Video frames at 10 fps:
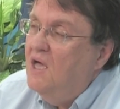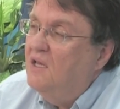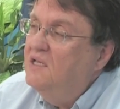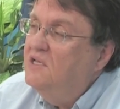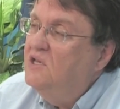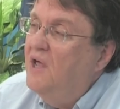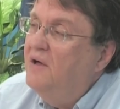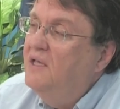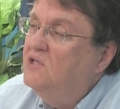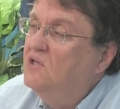At least now
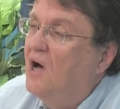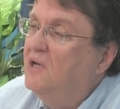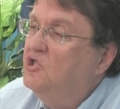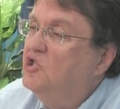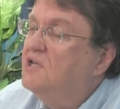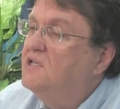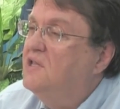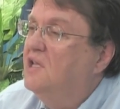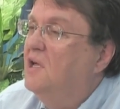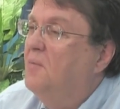he's not just
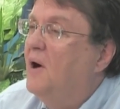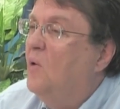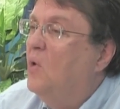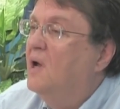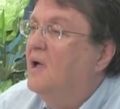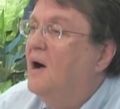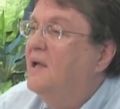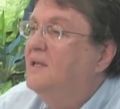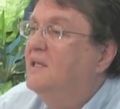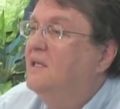thinking about what
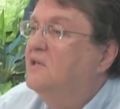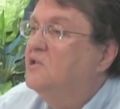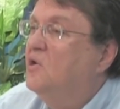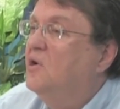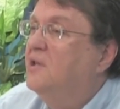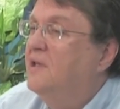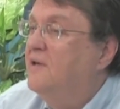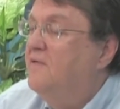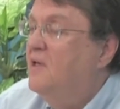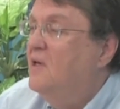God is going to
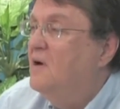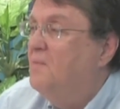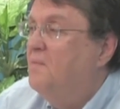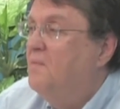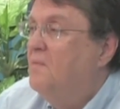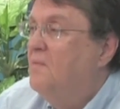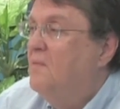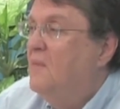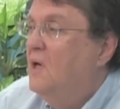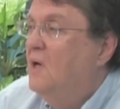give him.
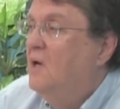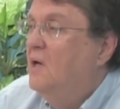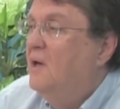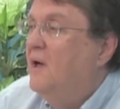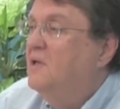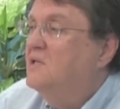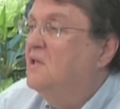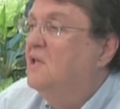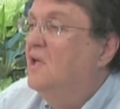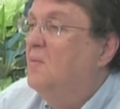Now he's
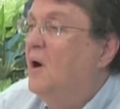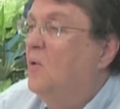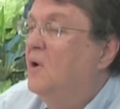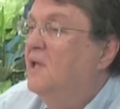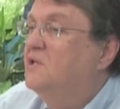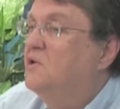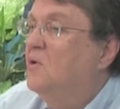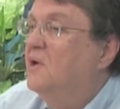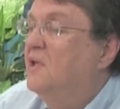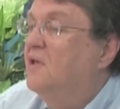thinking about what he's
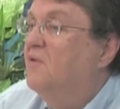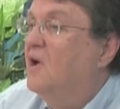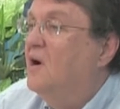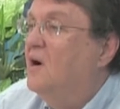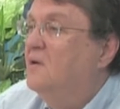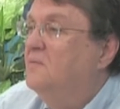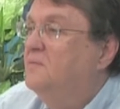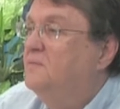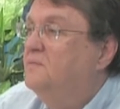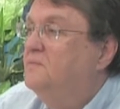going to give God.
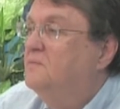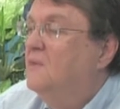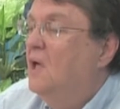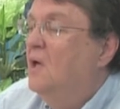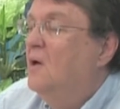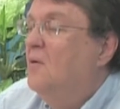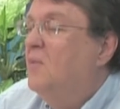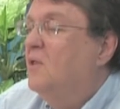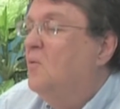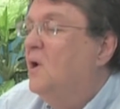
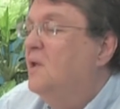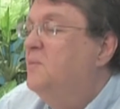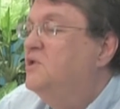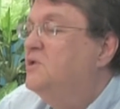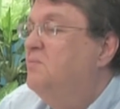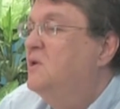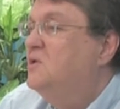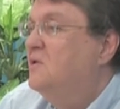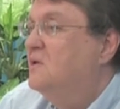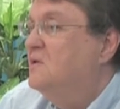By the way, let me just
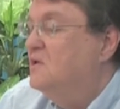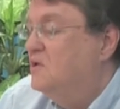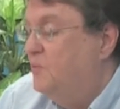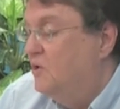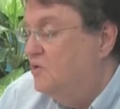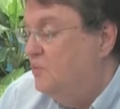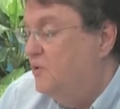mention this as a spiritual